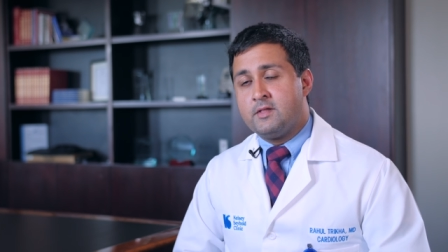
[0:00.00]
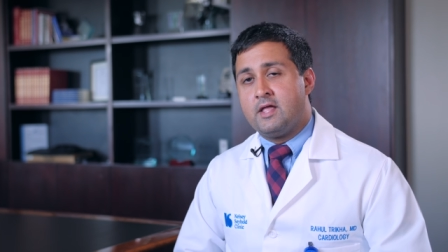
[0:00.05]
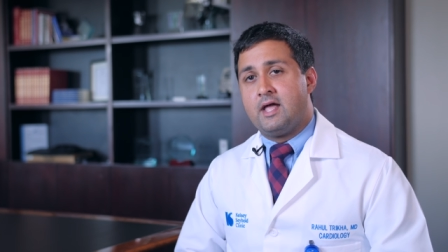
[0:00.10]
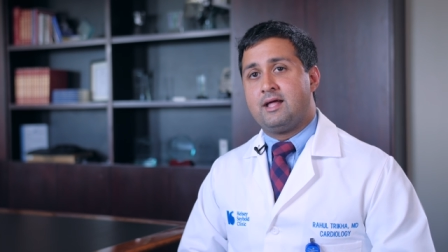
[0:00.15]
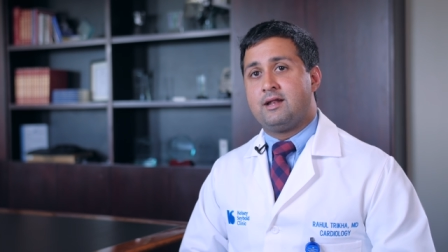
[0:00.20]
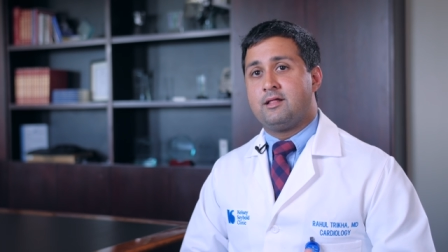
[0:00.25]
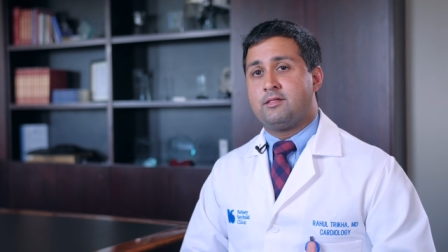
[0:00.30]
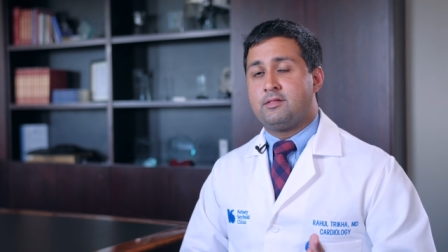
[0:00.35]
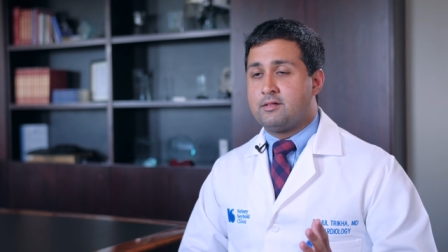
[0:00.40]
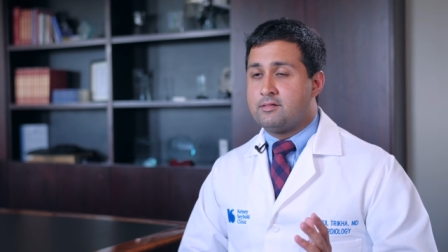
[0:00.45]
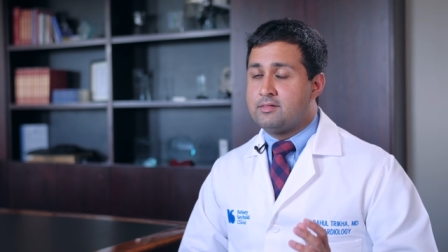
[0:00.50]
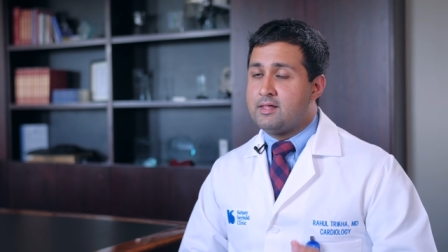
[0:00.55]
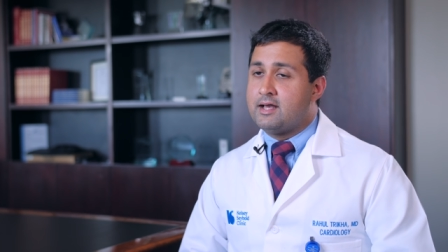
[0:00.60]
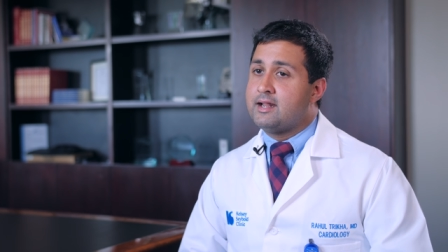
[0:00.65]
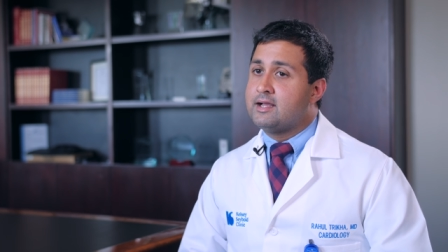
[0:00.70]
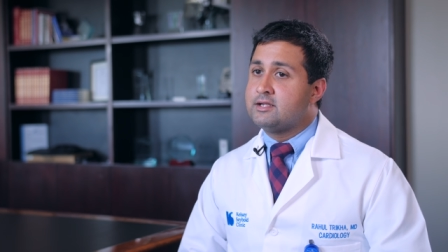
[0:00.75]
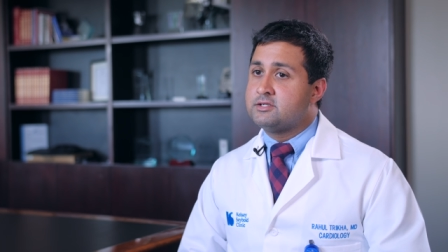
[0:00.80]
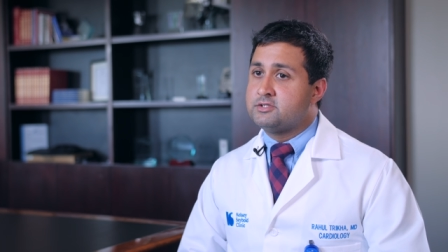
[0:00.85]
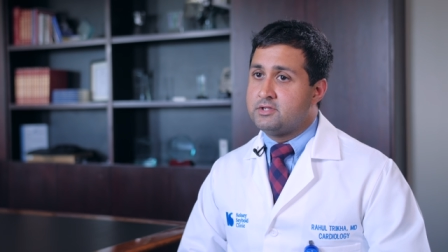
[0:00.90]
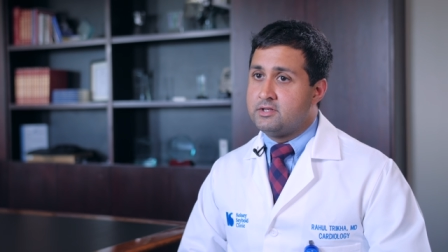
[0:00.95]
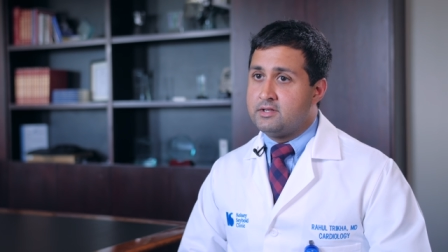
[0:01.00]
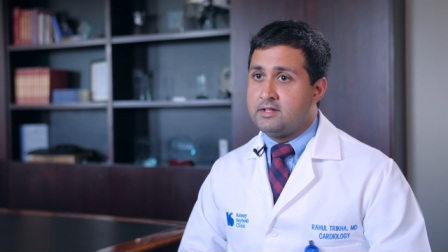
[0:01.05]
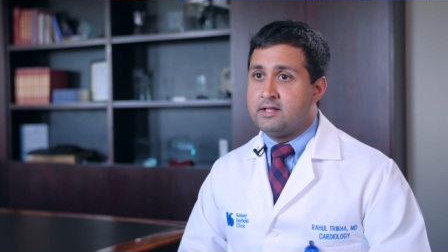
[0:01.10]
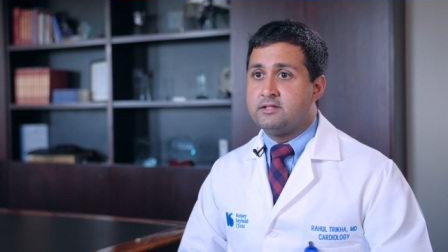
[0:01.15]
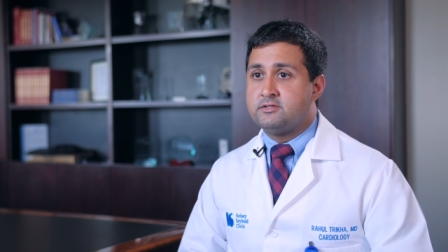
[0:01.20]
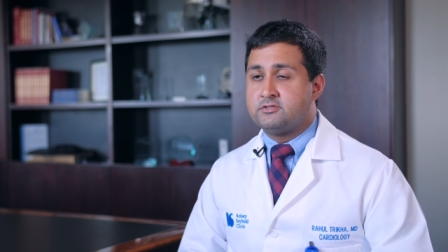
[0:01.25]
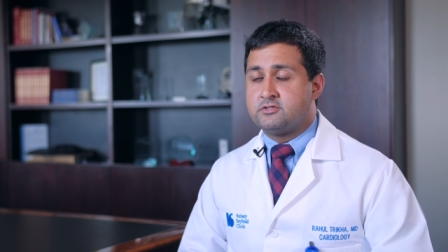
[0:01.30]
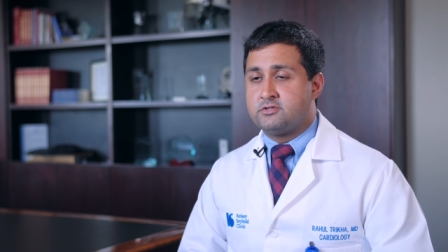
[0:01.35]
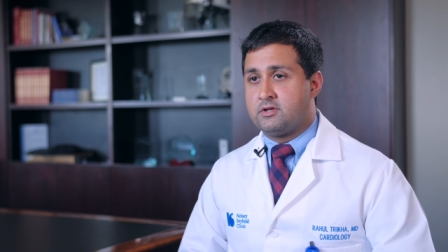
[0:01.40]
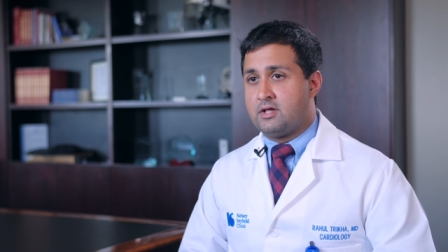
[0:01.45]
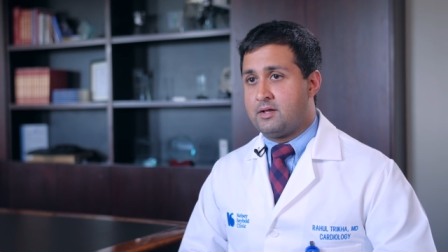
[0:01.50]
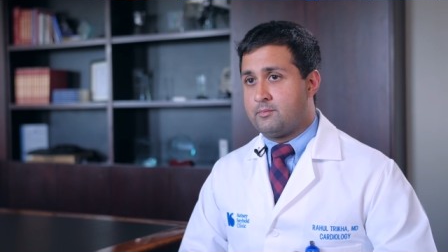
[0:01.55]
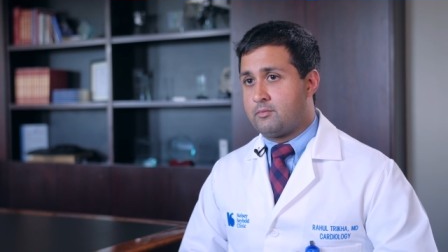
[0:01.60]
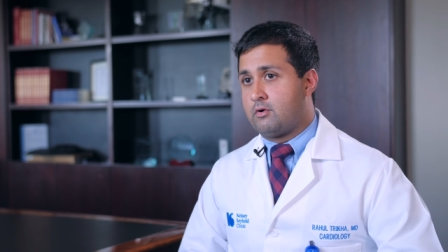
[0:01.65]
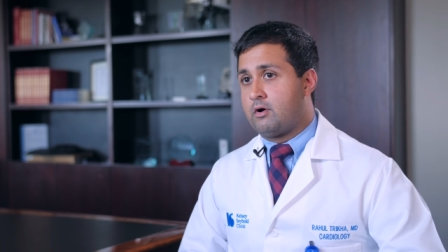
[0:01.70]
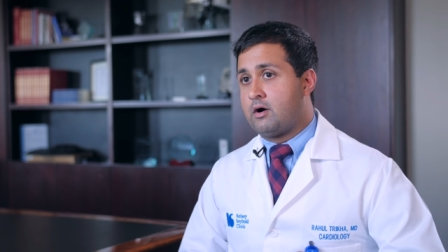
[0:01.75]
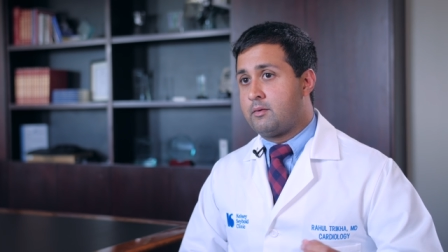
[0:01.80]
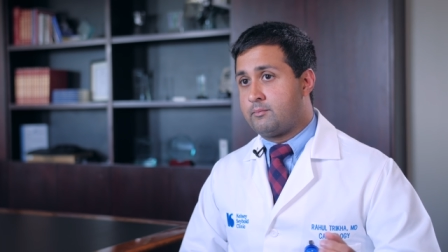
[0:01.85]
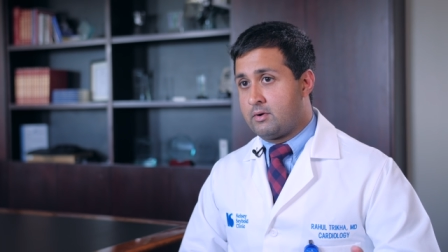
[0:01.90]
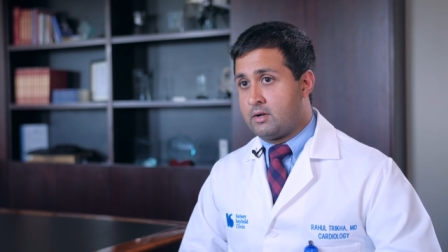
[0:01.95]
And I think that actually leads to a lot more
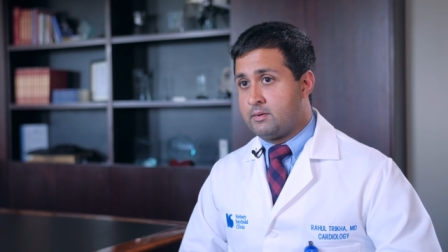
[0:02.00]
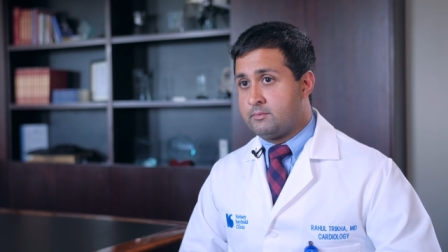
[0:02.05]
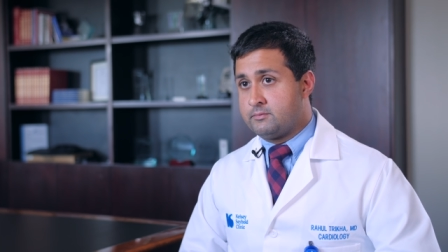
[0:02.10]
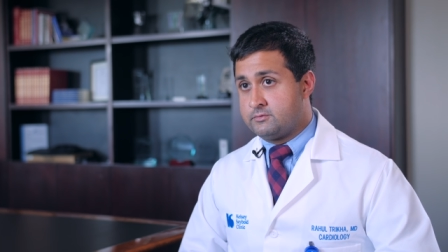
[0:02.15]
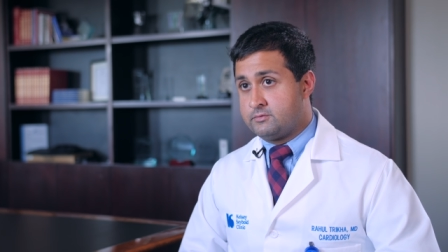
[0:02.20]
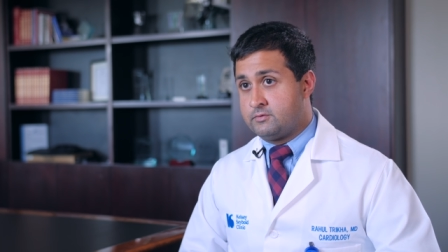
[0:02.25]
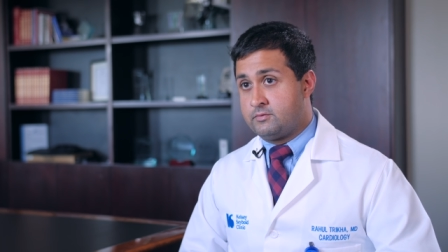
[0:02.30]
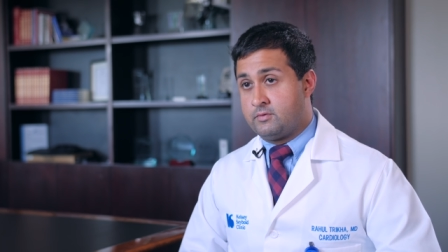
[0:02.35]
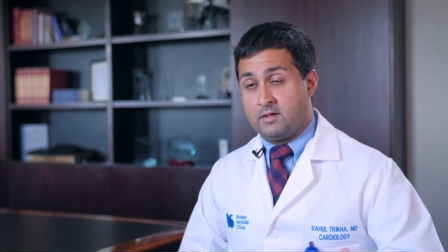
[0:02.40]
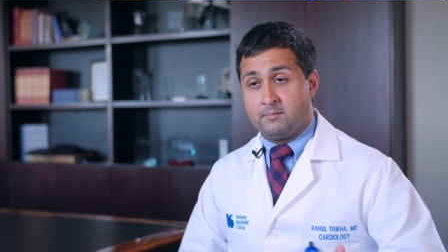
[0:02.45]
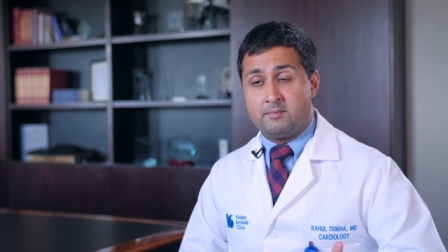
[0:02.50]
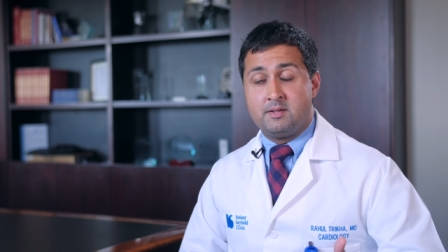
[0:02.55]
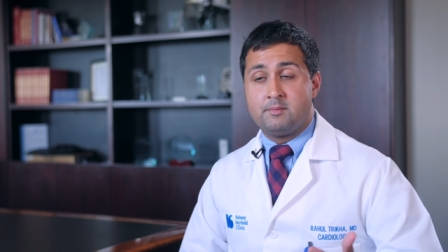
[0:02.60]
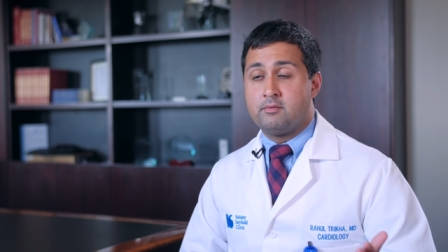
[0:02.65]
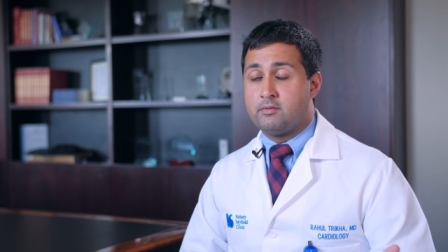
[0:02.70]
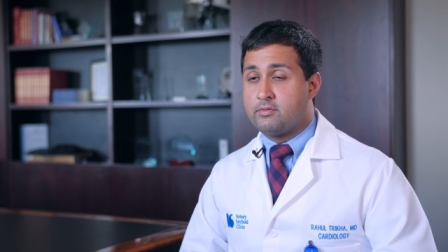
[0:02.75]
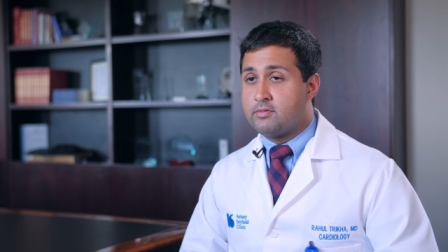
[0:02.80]
heart problems than people